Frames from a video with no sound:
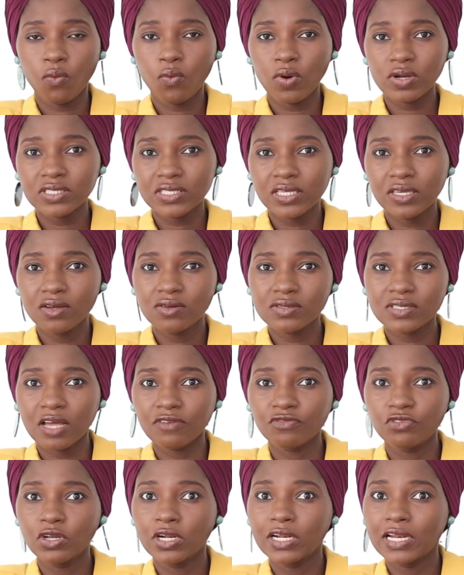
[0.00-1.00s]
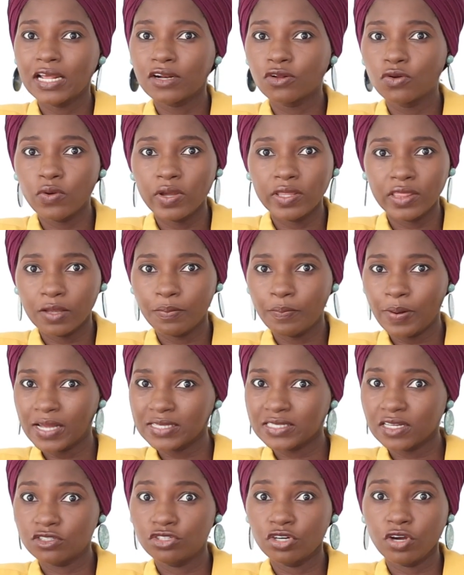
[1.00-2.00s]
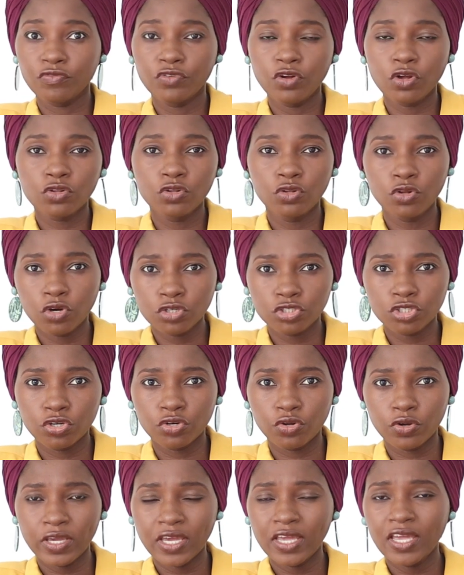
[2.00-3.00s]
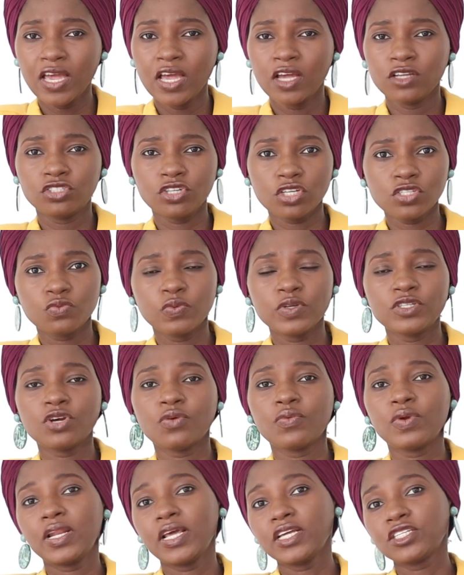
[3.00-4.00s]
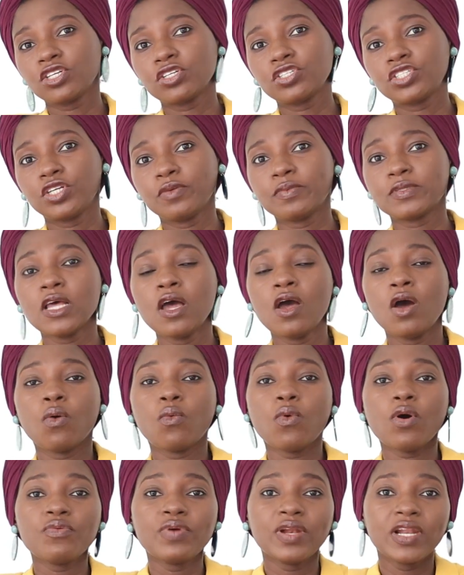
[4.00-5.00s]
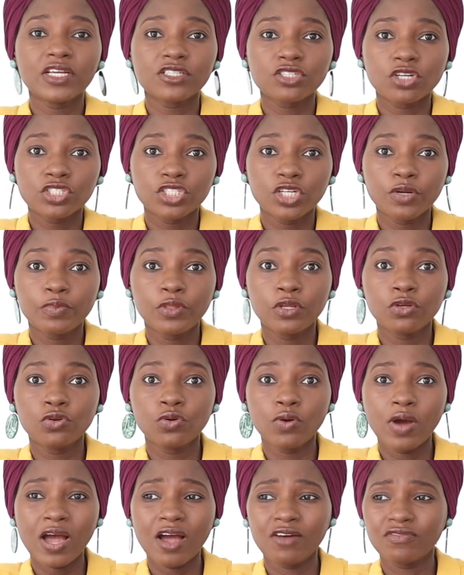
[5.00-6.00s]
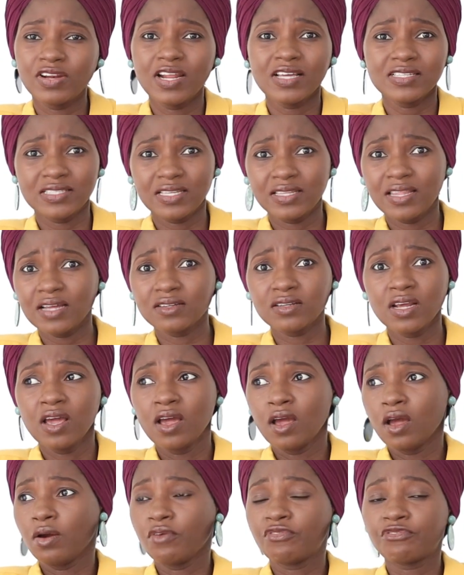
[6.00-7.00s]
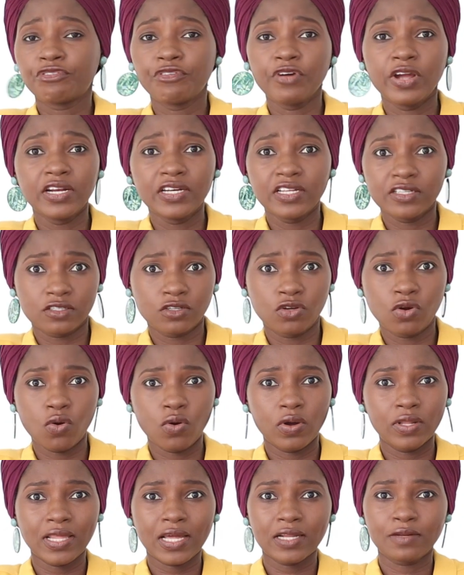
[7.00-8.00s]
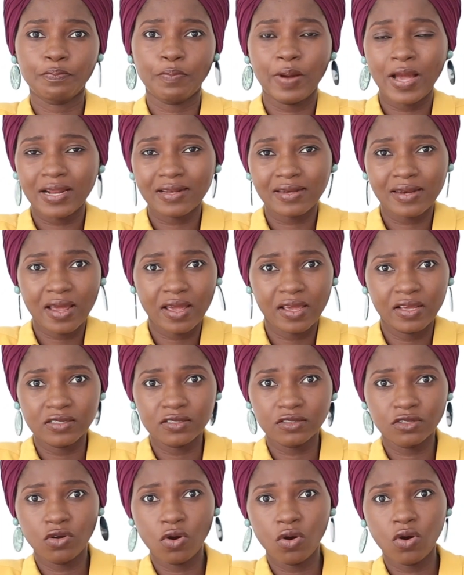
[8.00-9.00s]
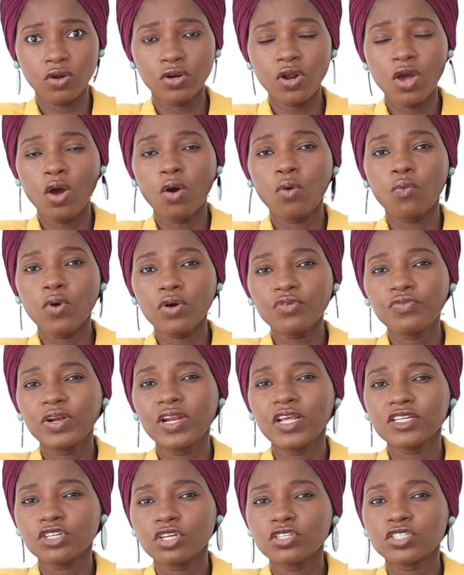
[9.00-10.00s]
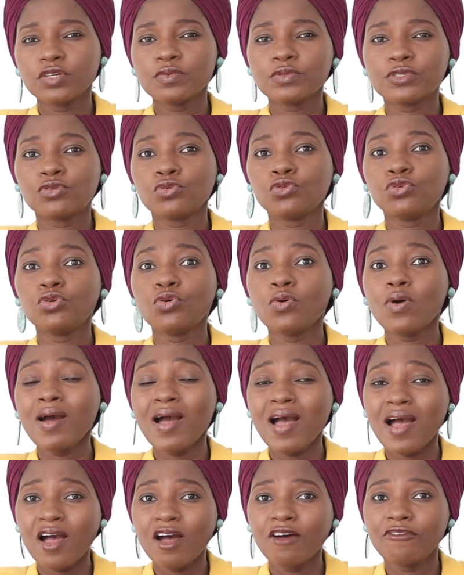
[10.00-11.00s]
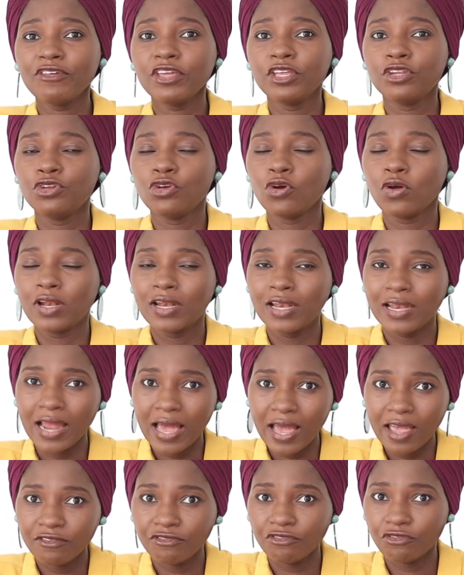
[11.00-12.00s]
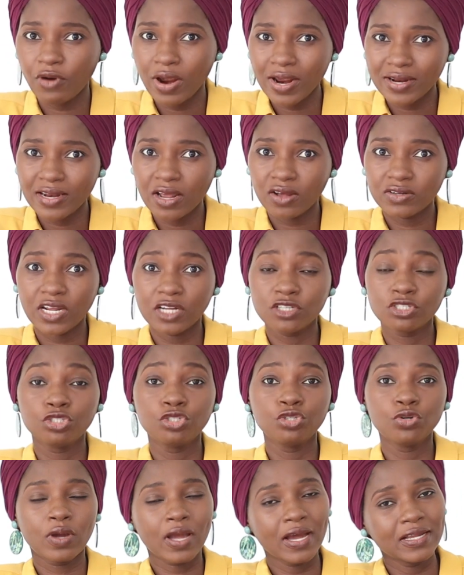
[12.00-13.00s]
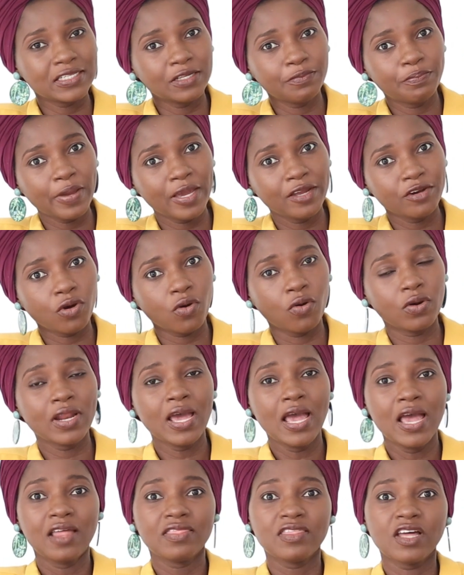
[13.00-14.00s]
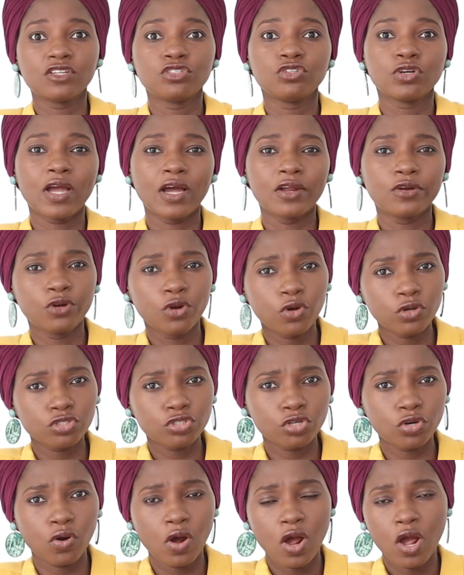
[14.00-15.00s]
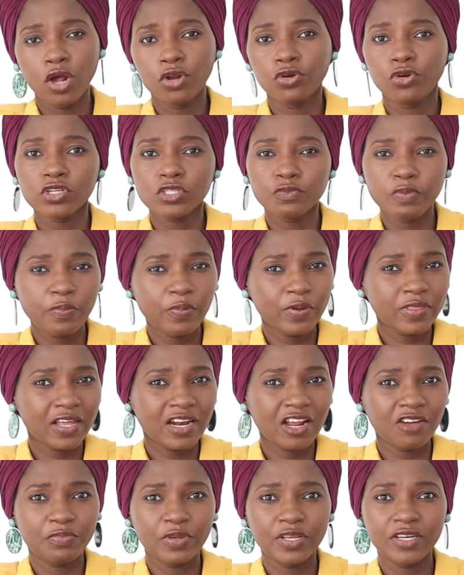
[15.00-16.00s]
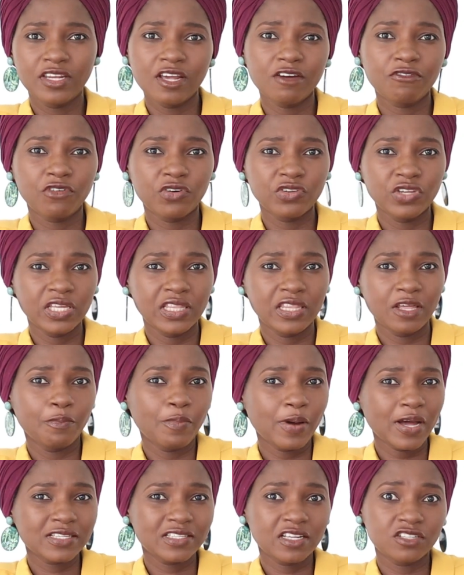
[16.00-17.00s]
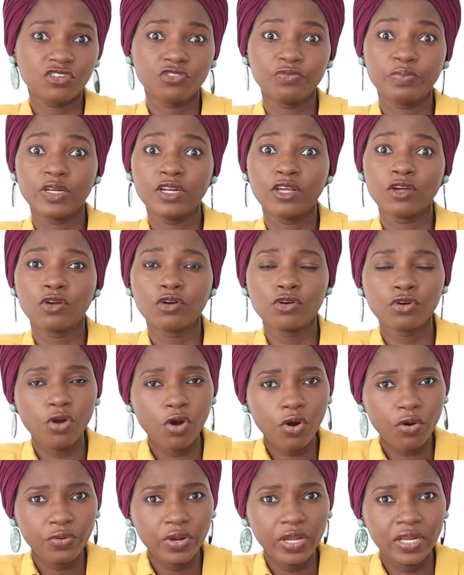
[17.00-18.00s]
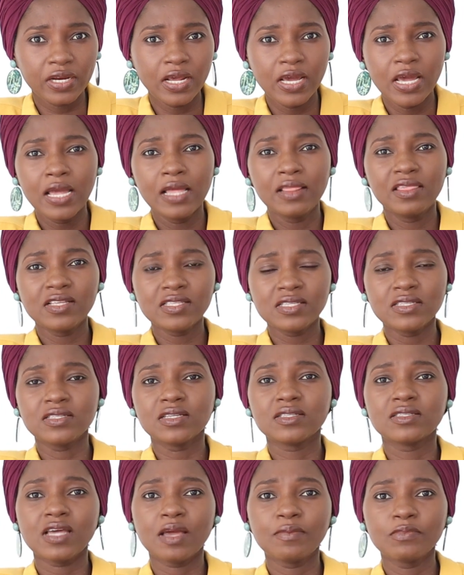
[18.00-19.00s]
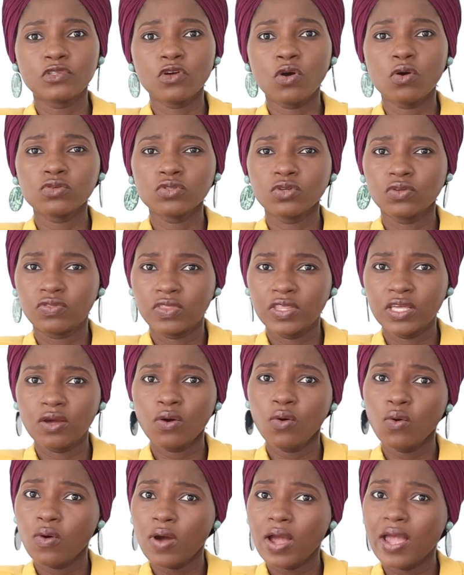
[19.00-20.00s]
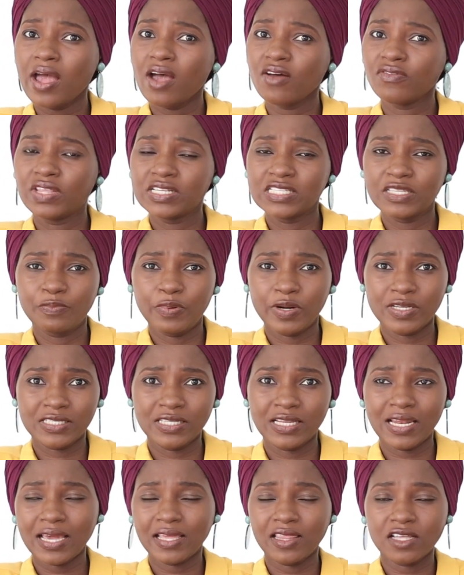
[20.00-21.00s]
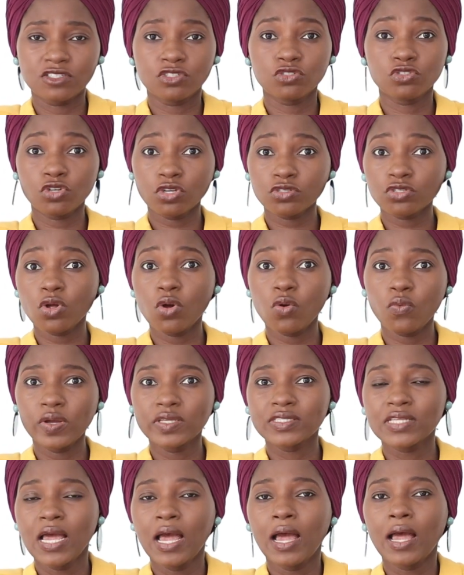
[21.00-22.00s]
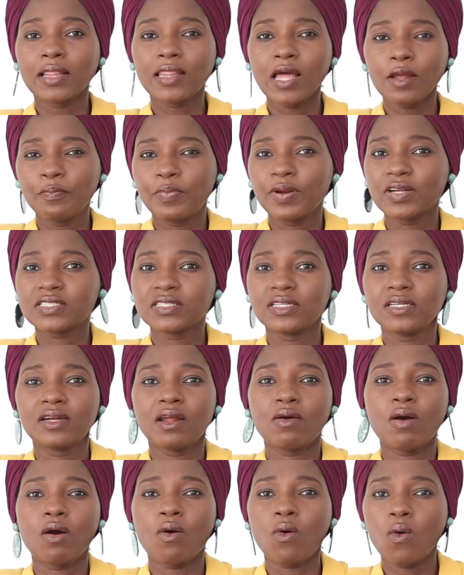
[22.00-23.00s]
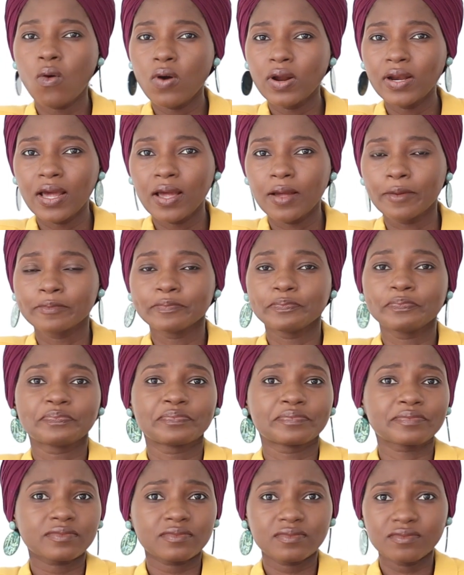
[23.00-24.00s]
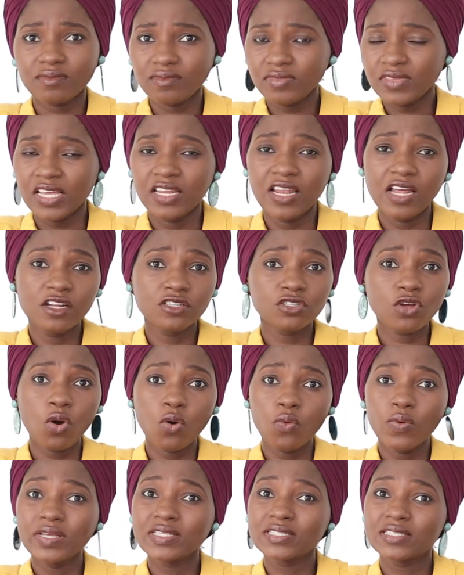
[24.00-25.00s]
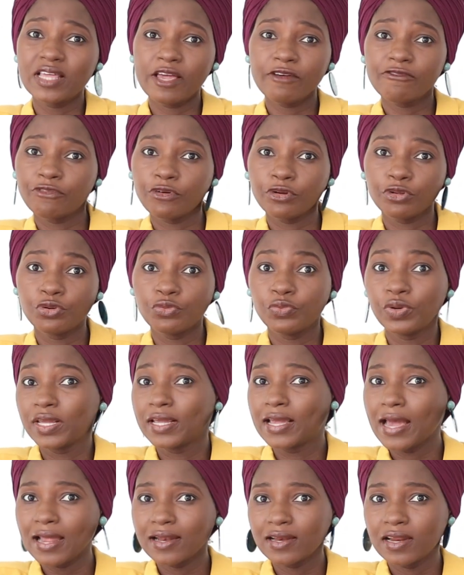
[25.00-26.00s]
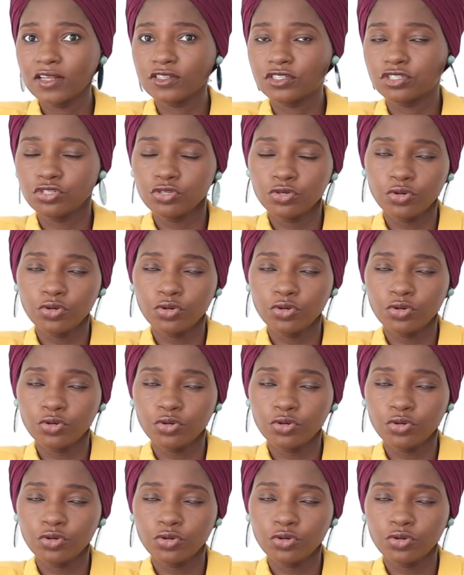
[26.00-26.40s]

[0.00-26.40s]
What skills have you let go in the past that you have not nurtured? Okay, just with your relationships. What relationship do you have? Let's say that friend is gone, that partner is gone. What relationships do you have in your life right now that you can depend on, that you can nurture? Those people that have been there for you in the past that you've been ignoring. This is the time to also think, oh, I have this person. Like, there's just always that person in our corner that is always there for you regardless.